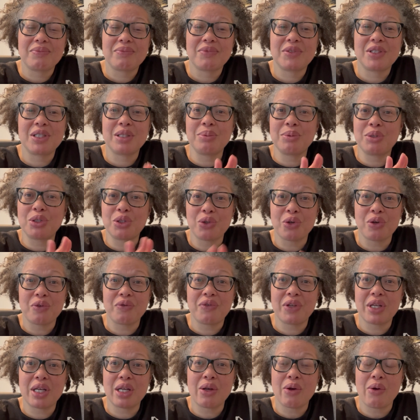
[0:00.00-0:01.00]
some short
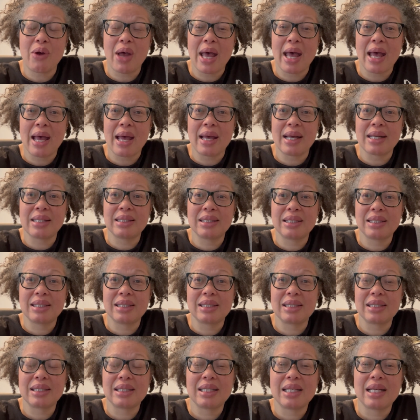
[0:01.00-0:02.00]
video
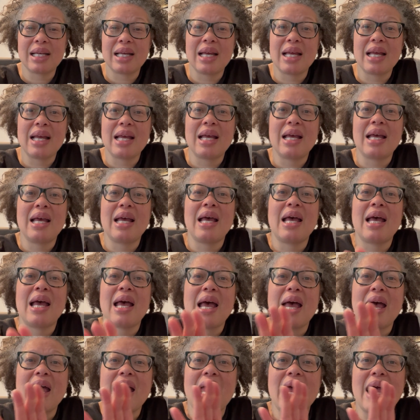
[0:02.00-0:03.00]
ads,
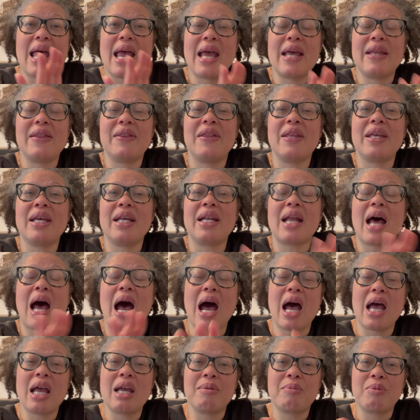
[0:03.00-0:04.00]
and then
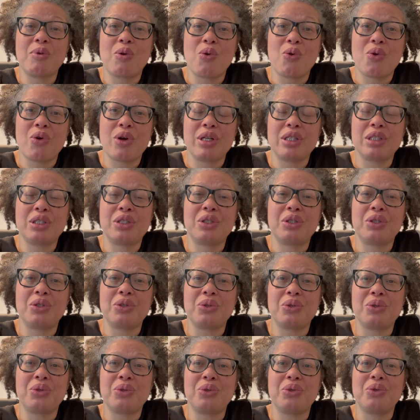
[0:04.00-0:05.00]
I am going
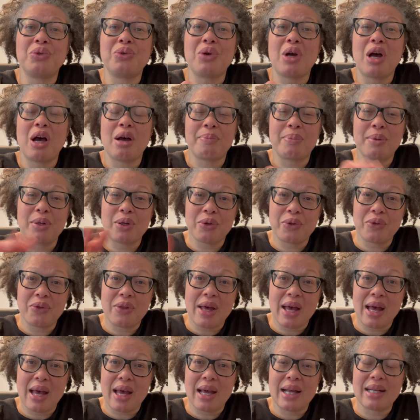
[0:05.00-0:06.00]
to upload
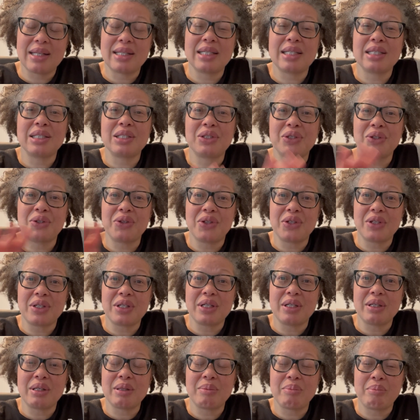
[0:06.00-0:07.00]
that into
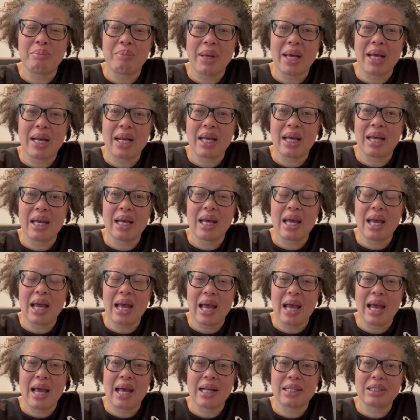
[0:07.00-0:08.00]
the Meta
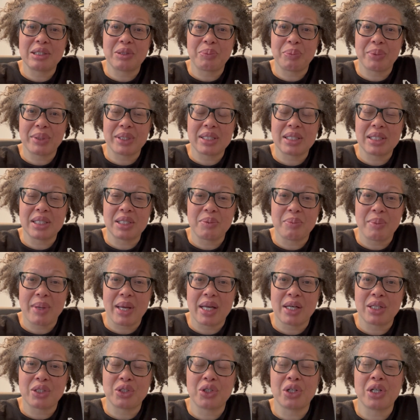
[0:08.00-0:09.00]
Ads Business
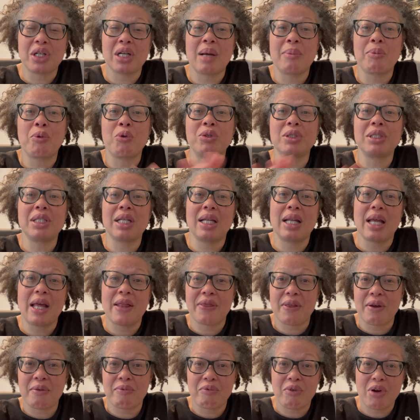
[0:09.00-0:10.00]
Manager, and I'm going to let
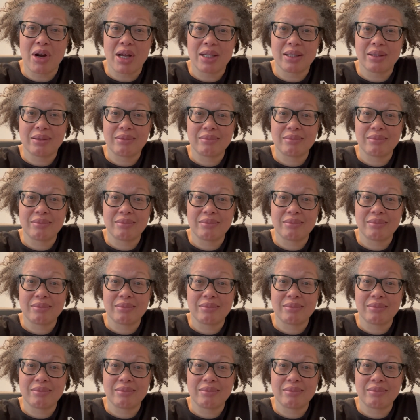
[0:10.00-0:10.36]
them run.